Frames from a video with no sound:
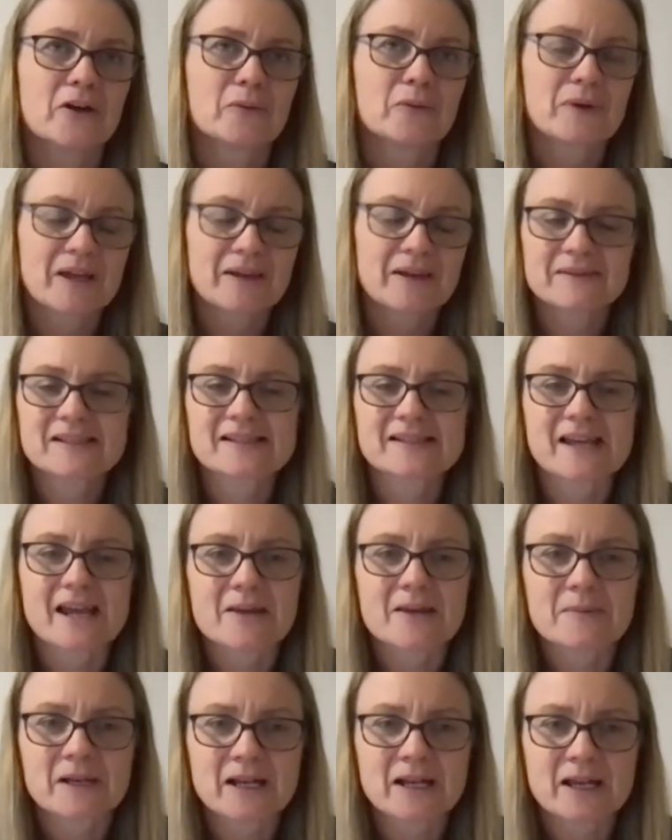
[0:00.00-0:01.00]
We have the
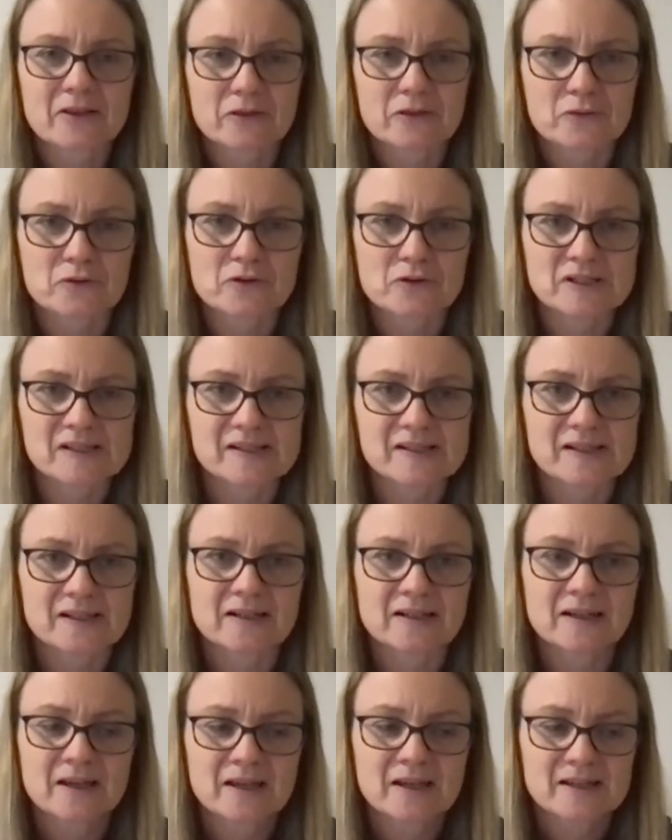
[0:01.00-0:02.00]
same in our thoughts,
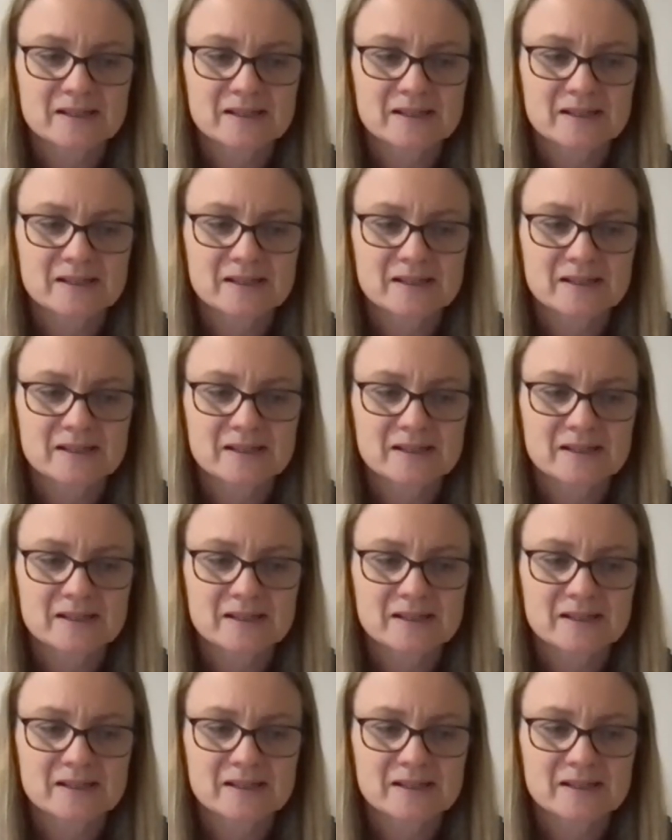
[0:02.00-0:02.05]
and